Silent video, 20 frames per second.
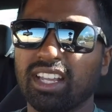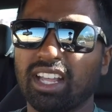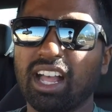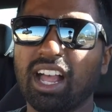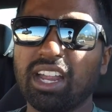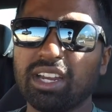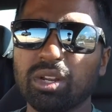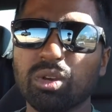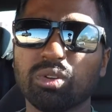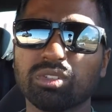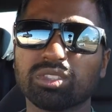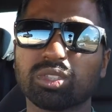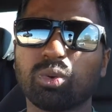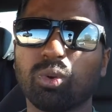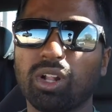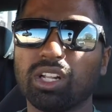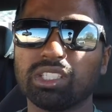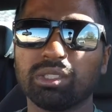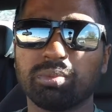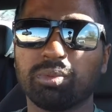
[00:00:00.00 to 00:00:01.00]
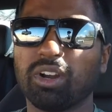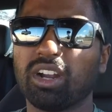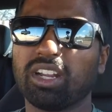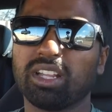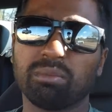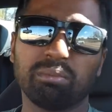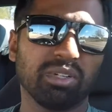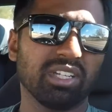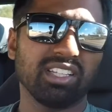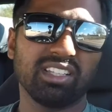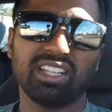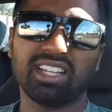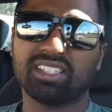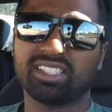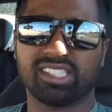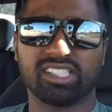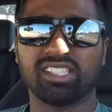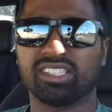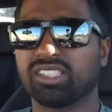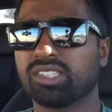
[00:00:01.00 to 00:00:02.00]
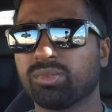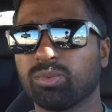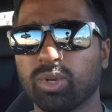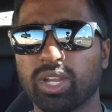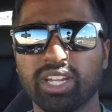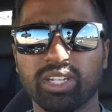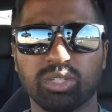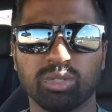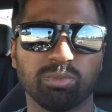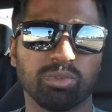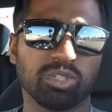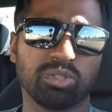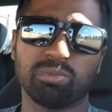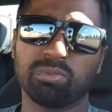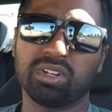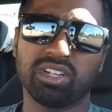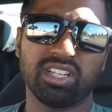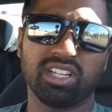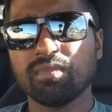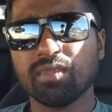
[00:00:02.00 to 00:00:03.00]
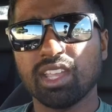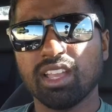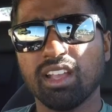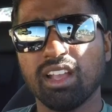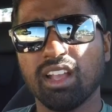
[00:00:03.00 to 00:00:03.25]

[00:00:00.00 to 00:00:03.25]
I know it's quality product, but that's just way too much money.